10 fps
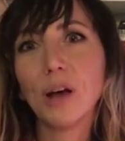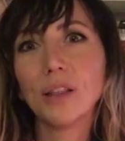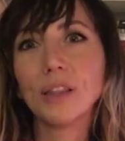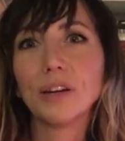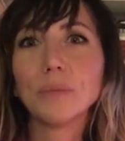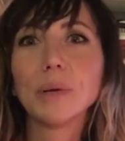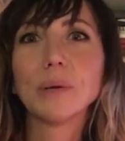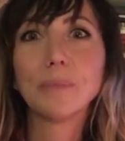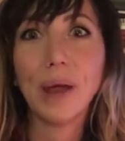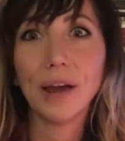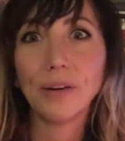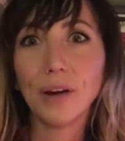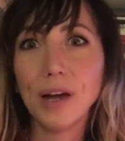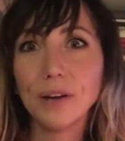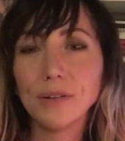a little bit of
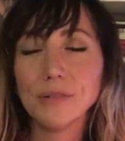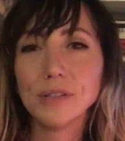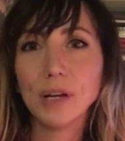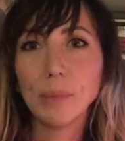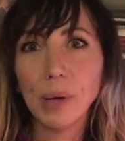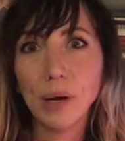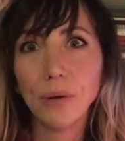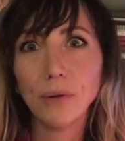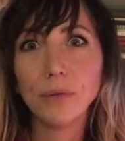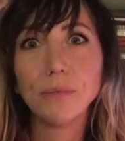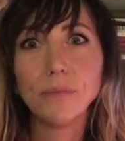background about